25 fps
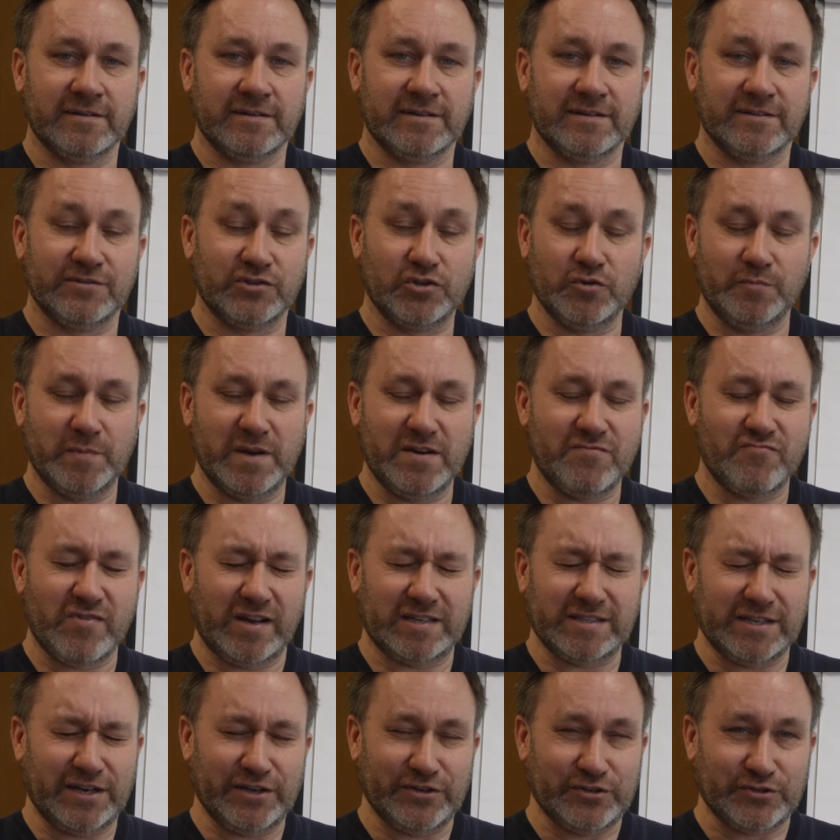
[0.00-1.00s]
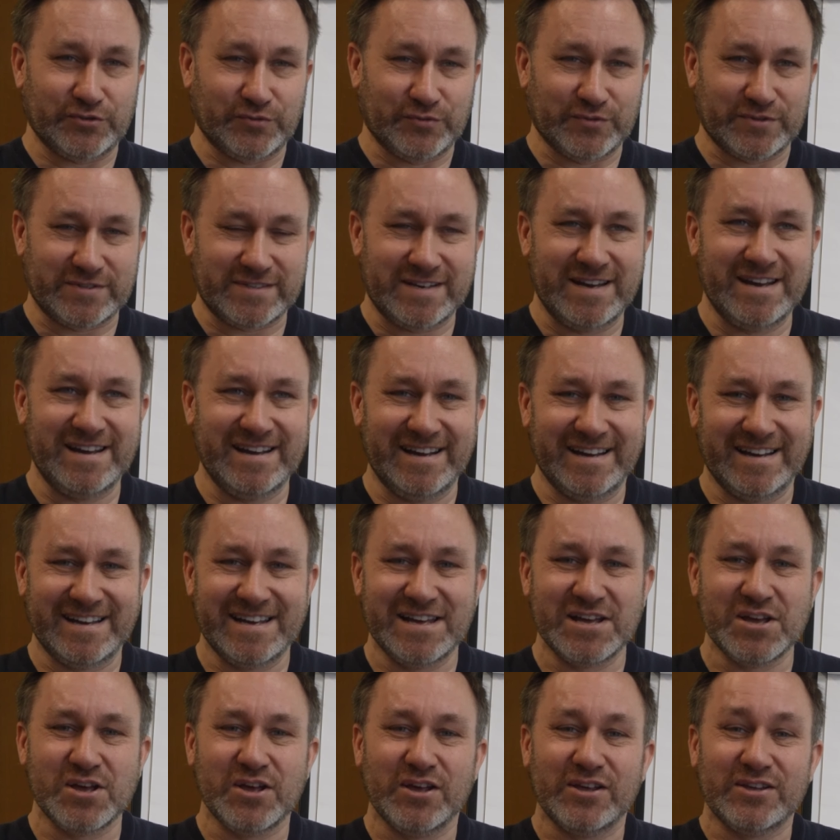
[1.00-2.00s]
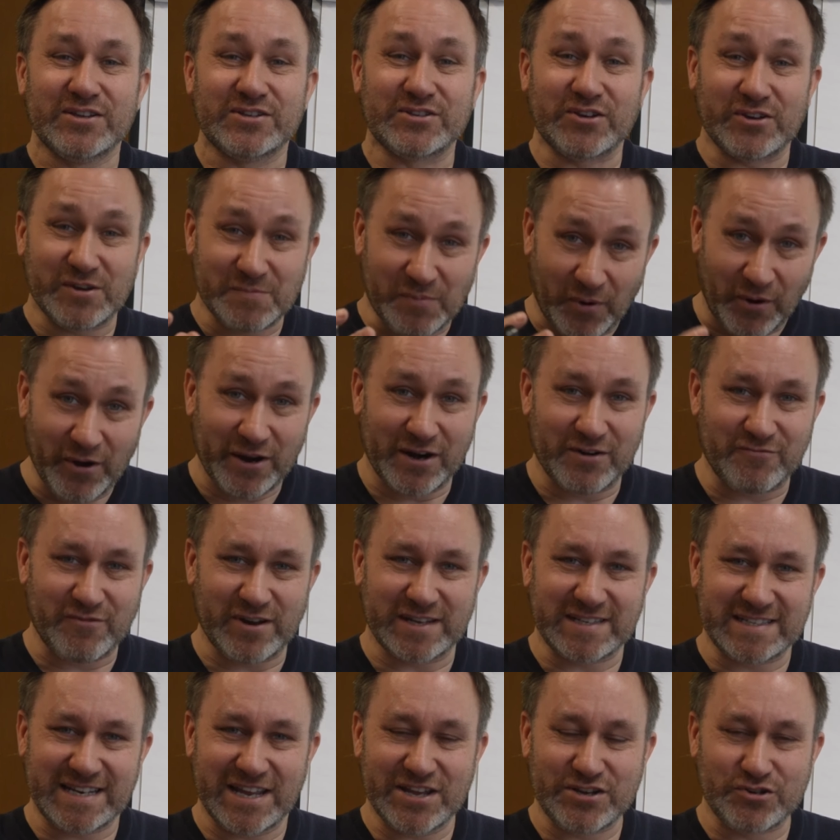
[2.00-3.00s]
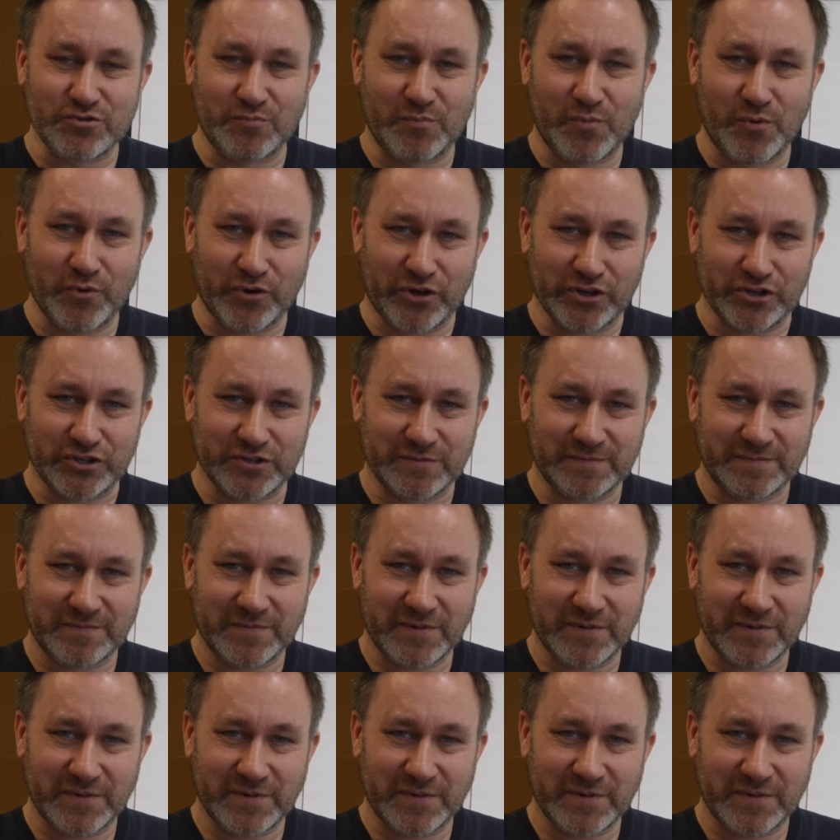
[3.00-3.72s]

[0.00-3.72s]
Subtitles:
Too many residentials. So you buy on a residential mortgage.